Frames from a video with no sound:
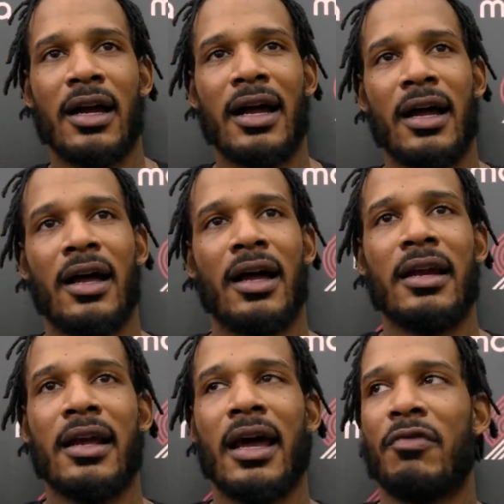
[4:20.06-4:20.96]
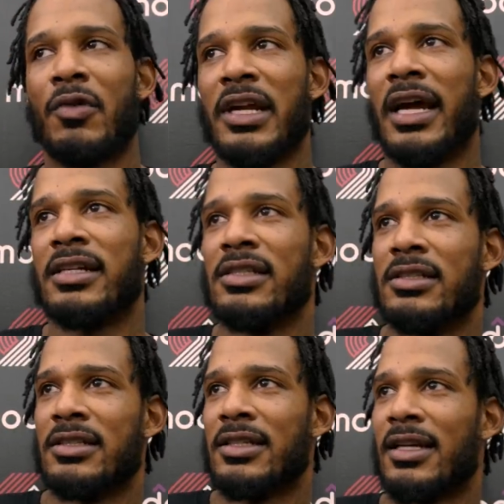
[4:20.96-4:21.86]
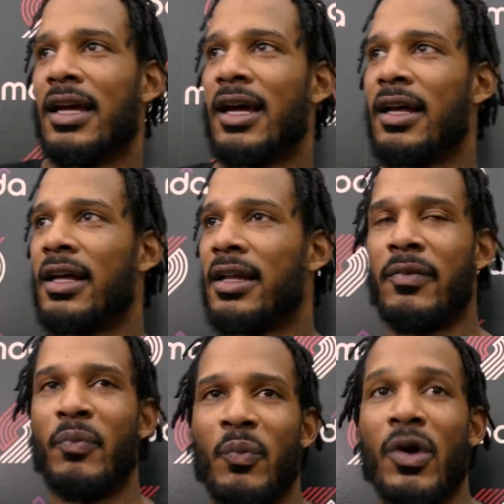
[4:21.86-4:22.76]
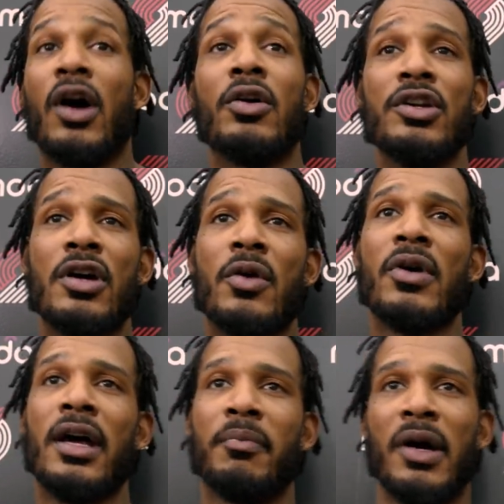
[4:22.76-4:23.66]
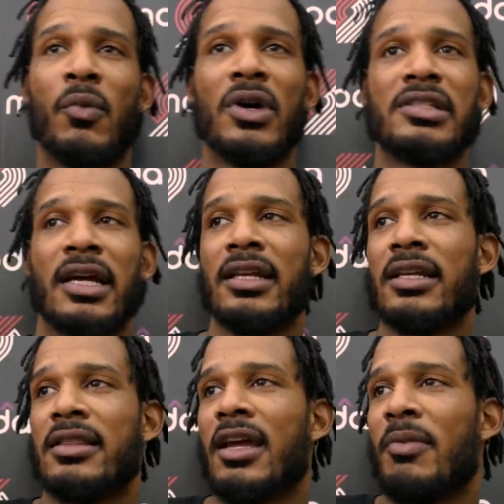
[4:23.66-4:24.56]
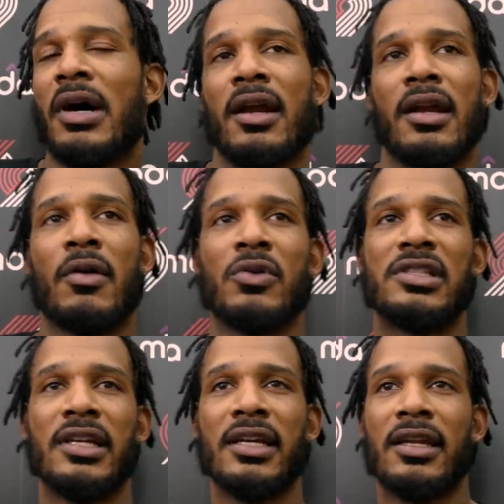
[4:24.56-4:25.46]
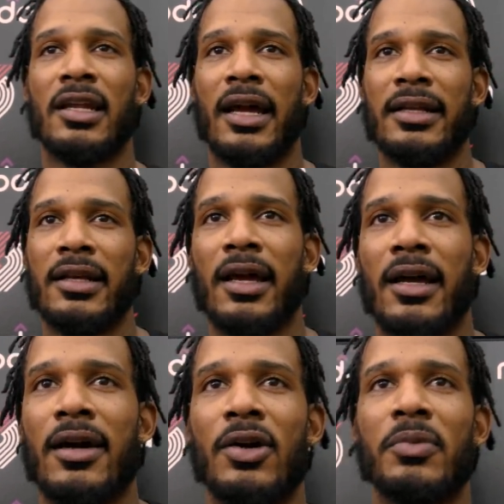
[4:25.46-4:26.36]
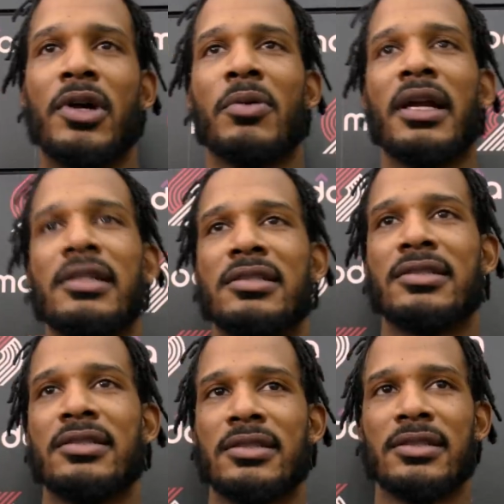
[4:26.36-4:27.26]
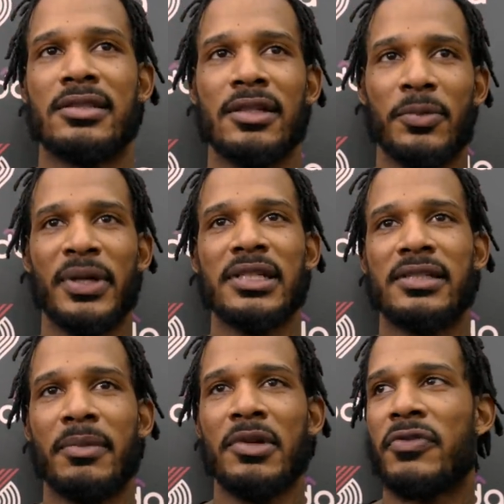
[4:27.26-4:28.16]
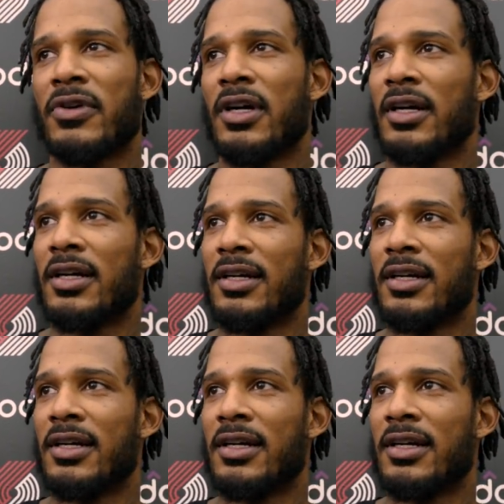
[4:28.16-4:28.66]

I didn't have a reaction. Oh, you know what? But once I did think about it, I was thinking like, dang, I hope nobody's still pissed at me for